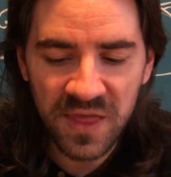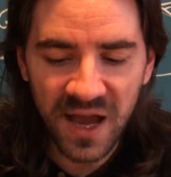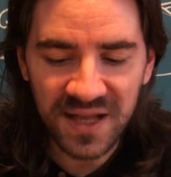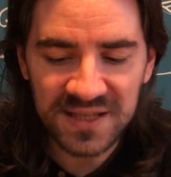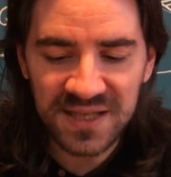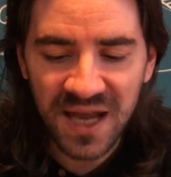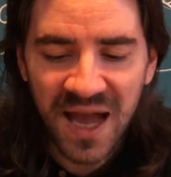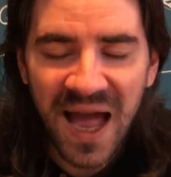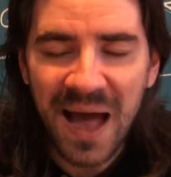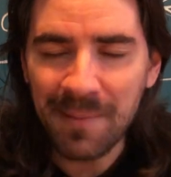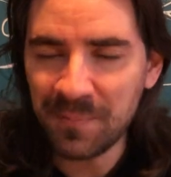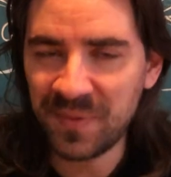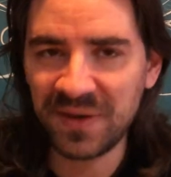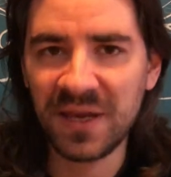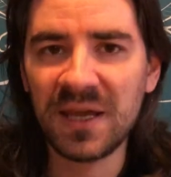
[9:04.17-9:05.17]
that
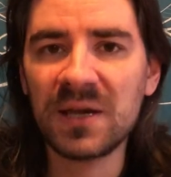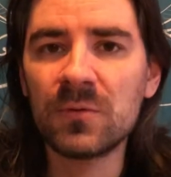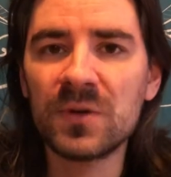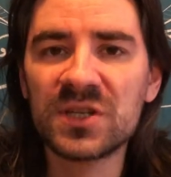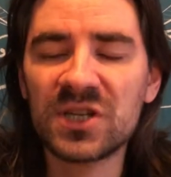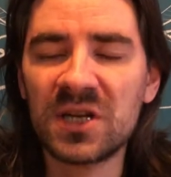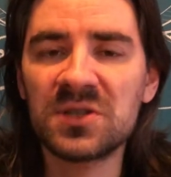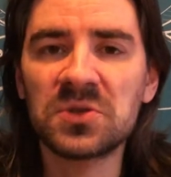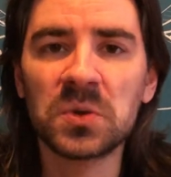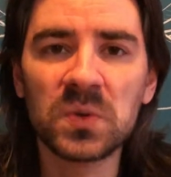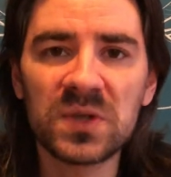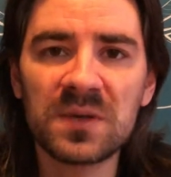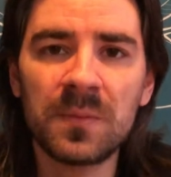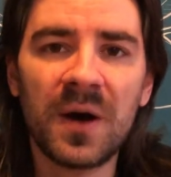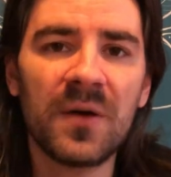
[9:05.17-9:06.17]
happening which I
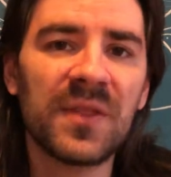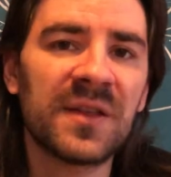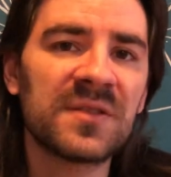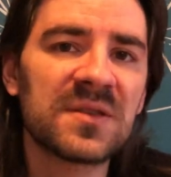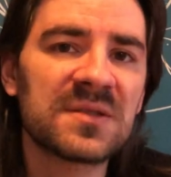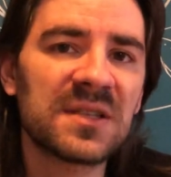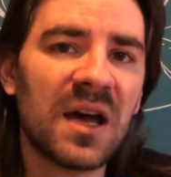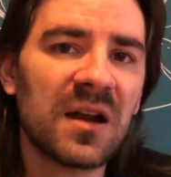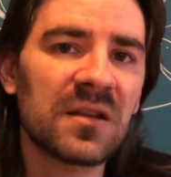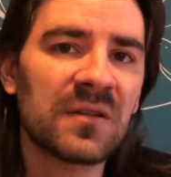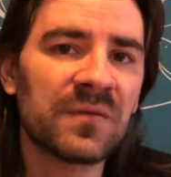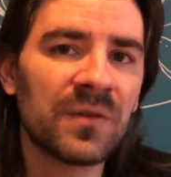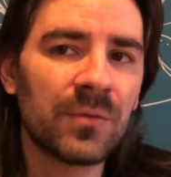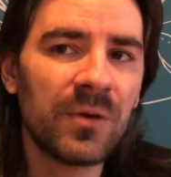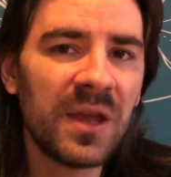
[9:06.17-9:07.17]
talked about at the start
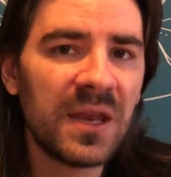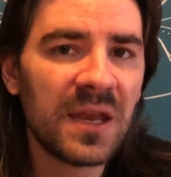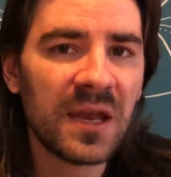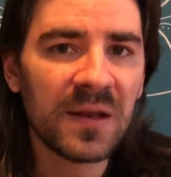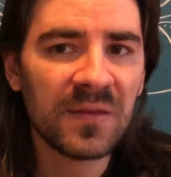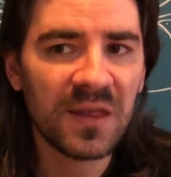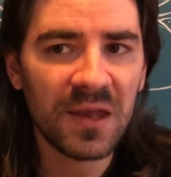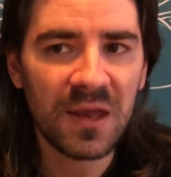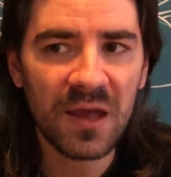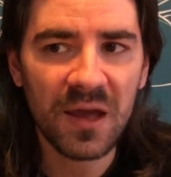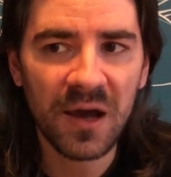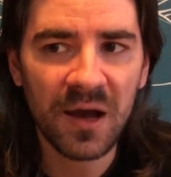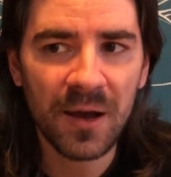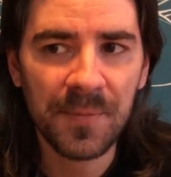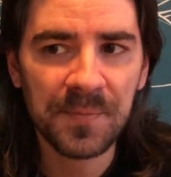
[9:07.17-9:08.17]
of the reading the
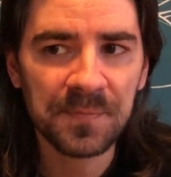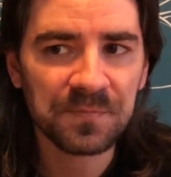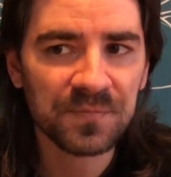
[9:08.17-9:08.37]
um,